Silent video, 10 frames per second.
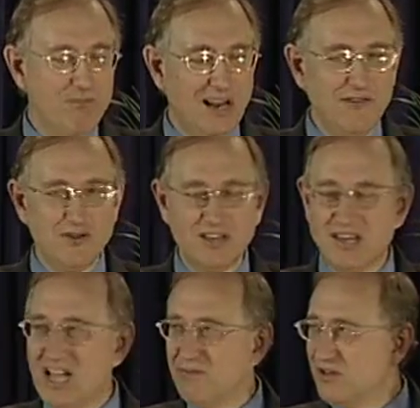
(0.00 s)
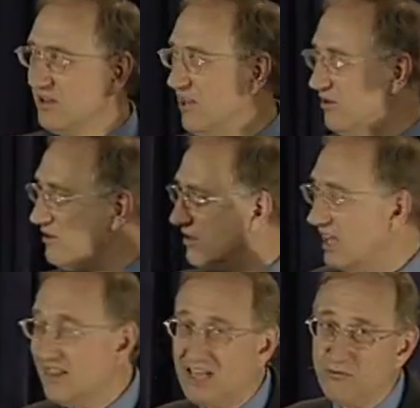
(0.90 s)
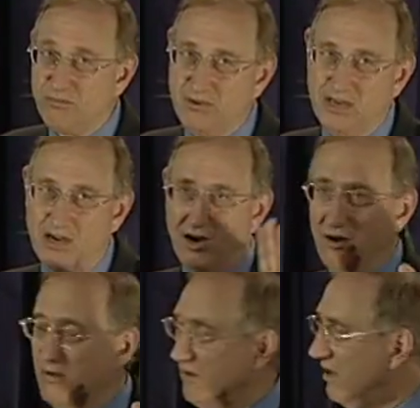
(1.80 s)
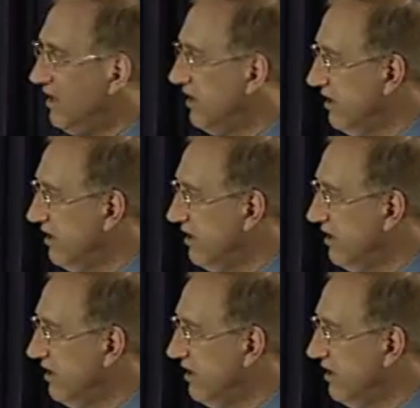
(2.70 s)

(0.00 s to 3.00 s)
But I haven't got time to go into that. That would be a whole